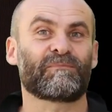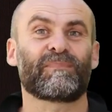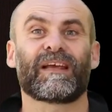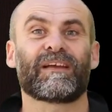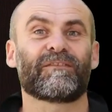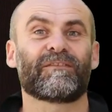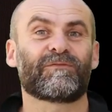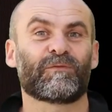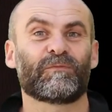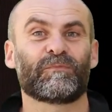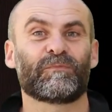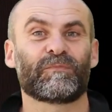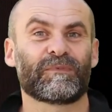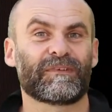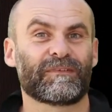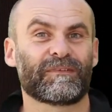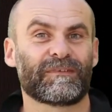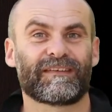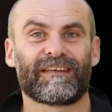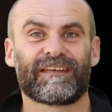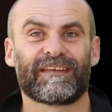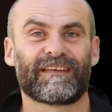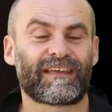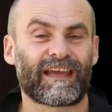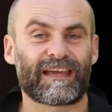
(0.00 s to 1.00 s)
platform
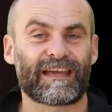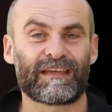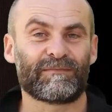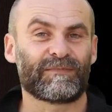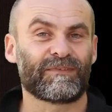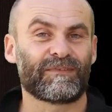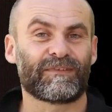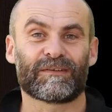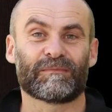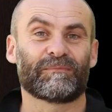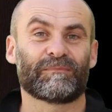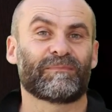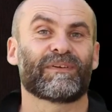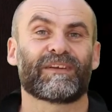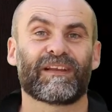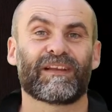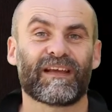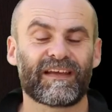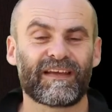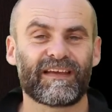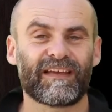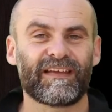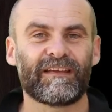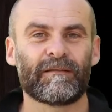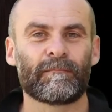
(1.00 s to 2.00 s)
games you can
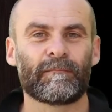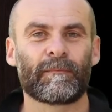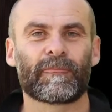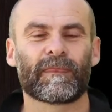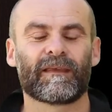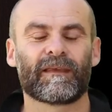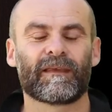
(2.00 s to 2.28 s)
play.